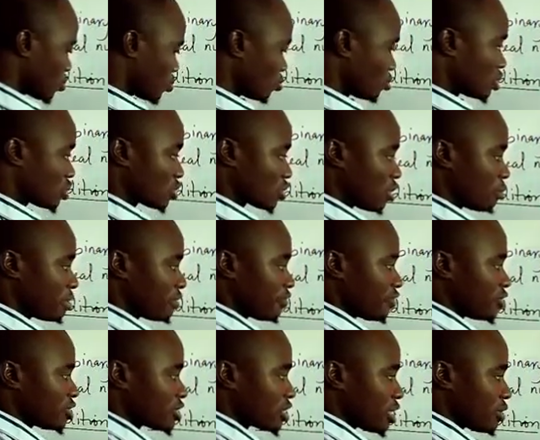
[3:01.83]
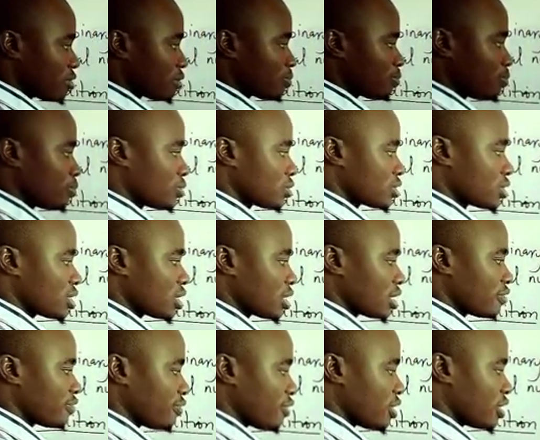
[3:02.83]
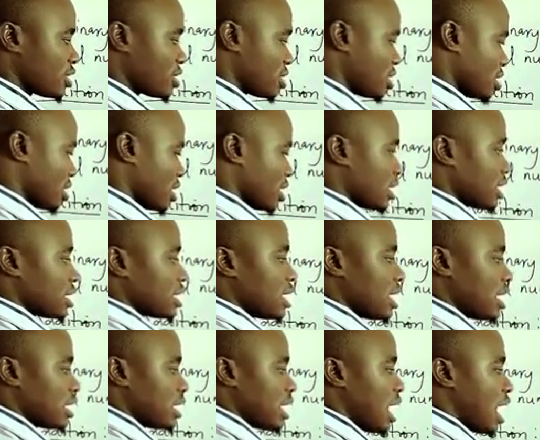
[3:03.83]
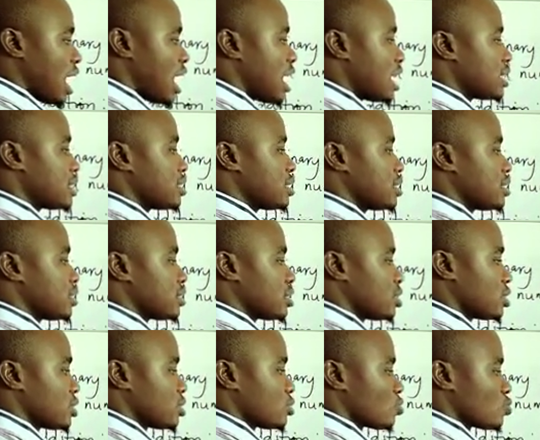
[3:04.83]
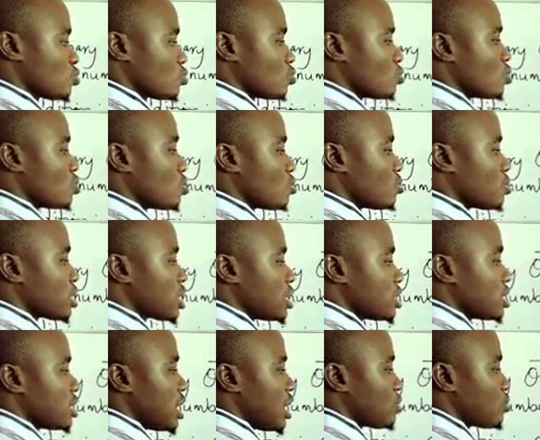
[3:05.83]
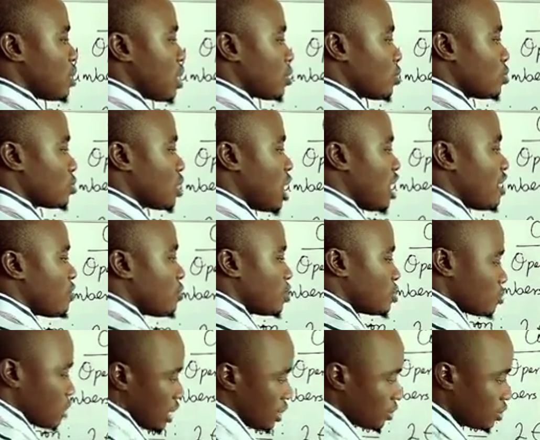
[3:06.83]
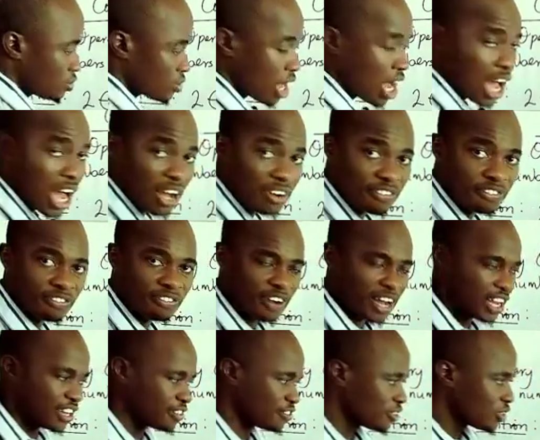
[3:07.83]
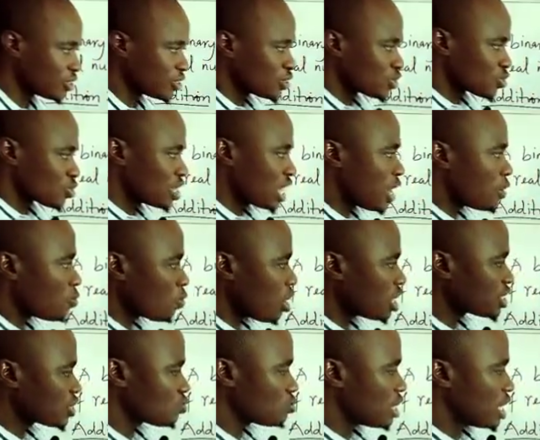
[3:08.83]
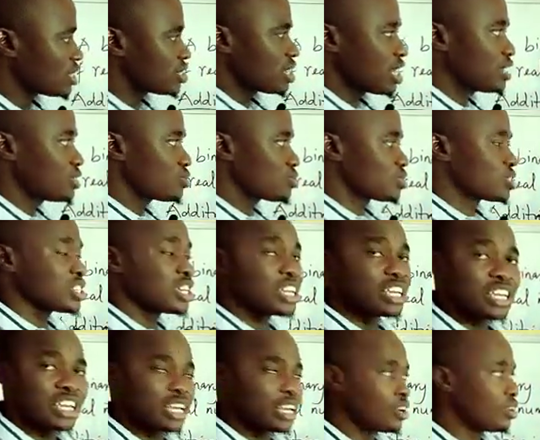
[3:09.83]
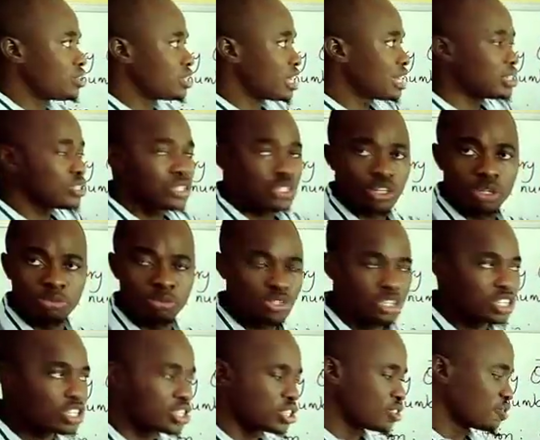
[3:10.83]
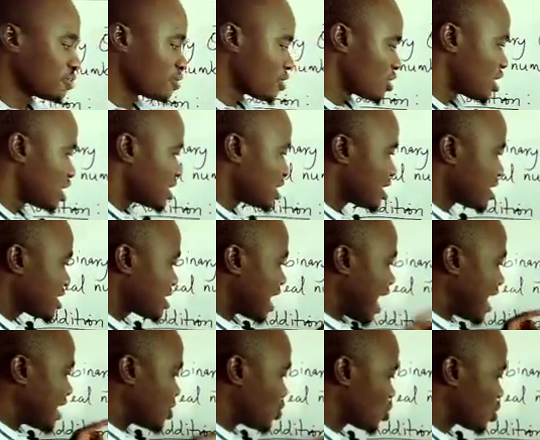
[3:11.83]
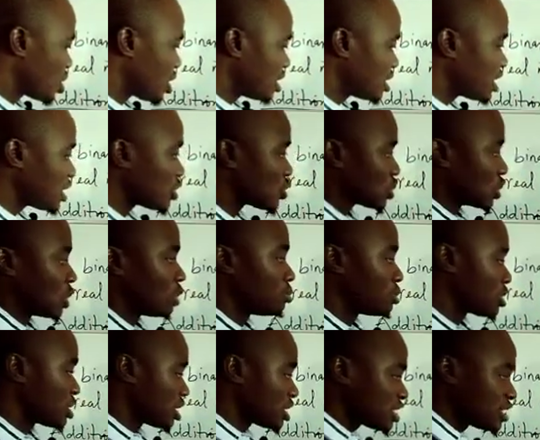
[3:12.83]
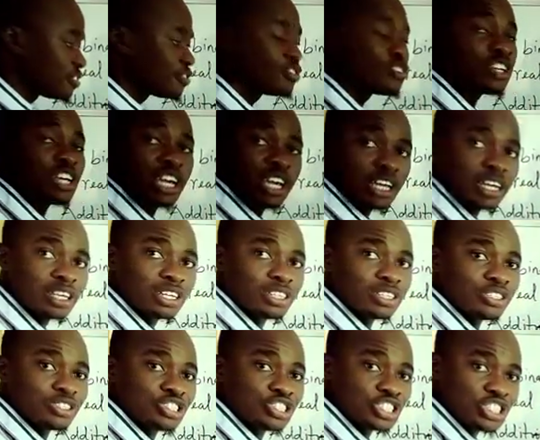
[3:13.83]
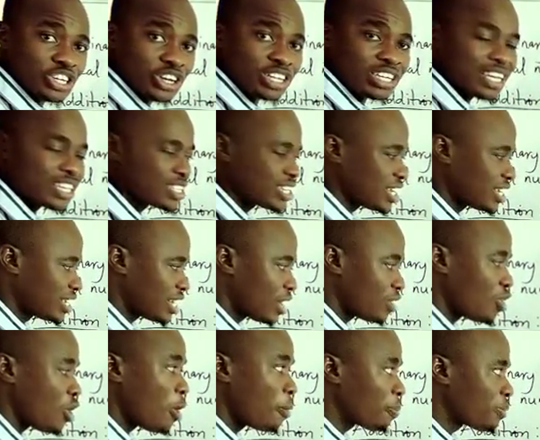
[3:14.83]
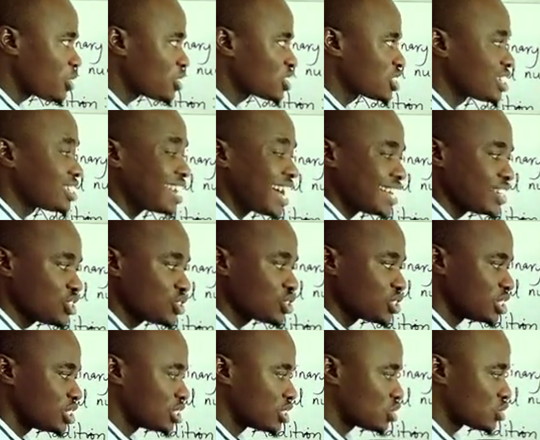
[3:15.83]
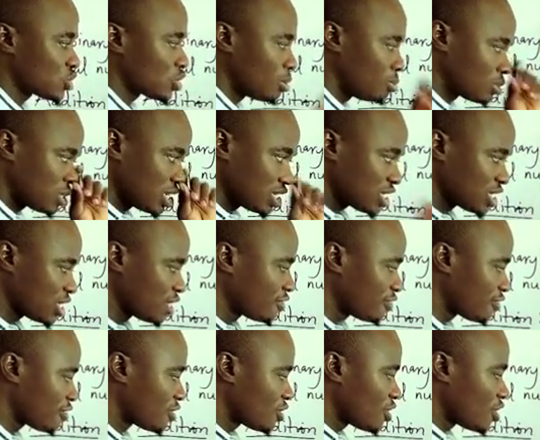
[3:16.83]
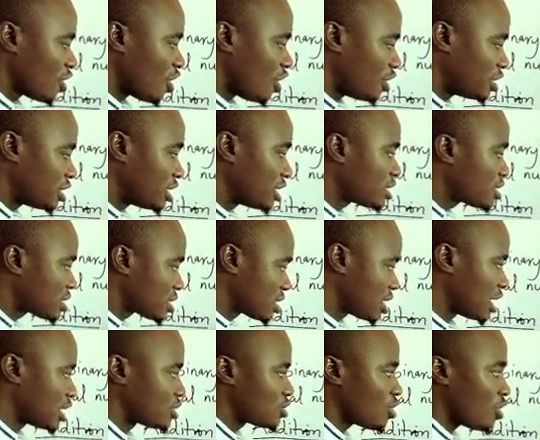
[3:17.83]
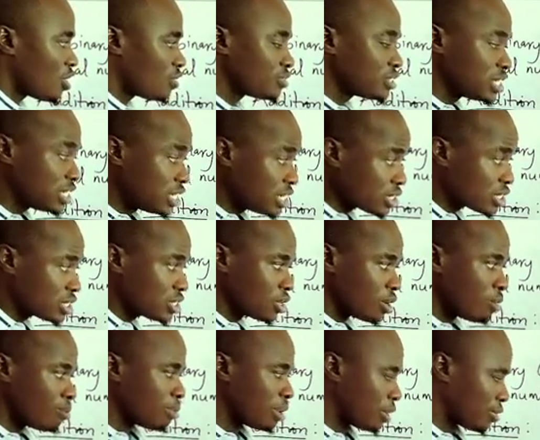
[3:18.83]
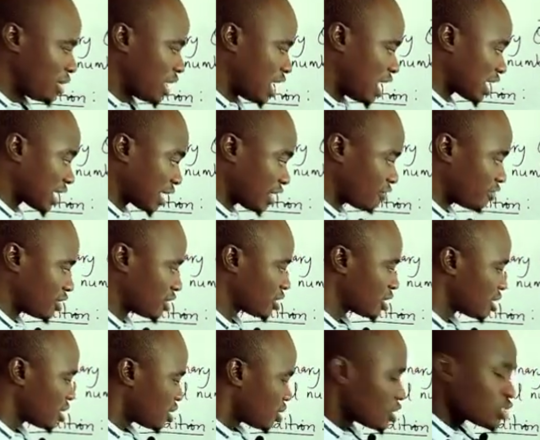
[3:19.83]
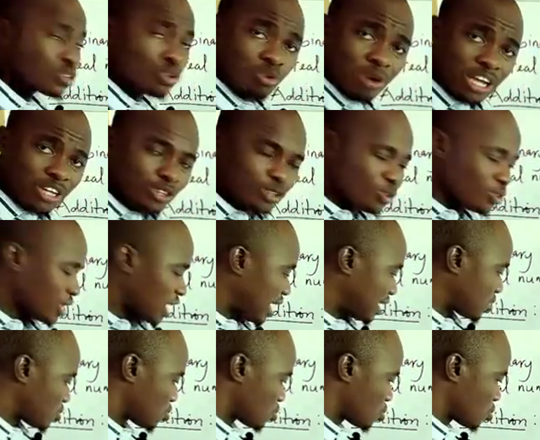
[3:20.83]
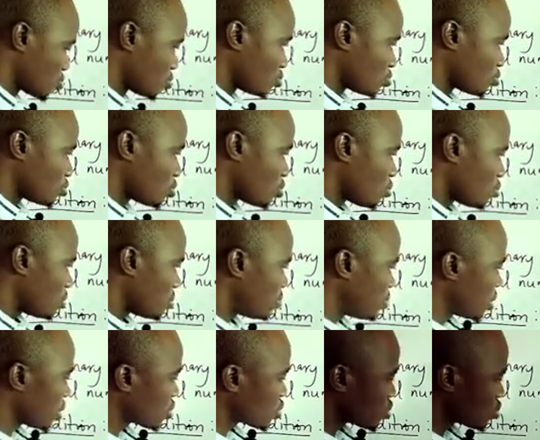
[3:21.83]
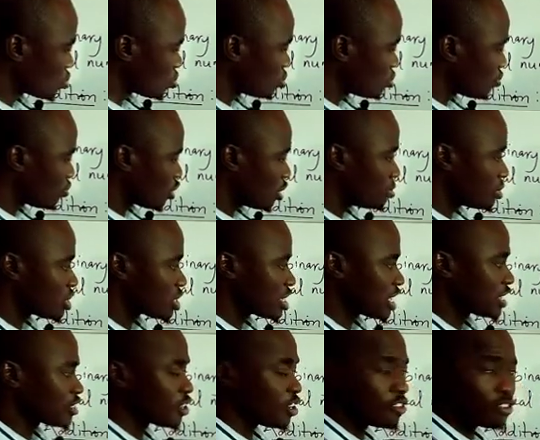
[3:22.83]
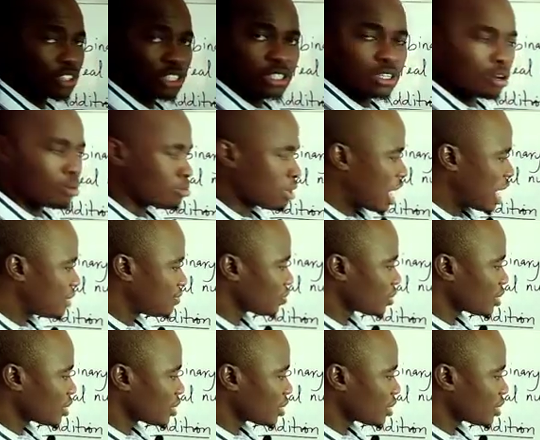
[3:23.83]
2 is coming first here. We put 3 first, then add it to 2. We consider that we are going to have what? We are going to have 5. So now what we are trying to say here under this commutative, this addition is commutative here. Do you understand now? Operation addition is commutative on this set of this number we are given. So when you look at 2, we pick 2 from the set of real number,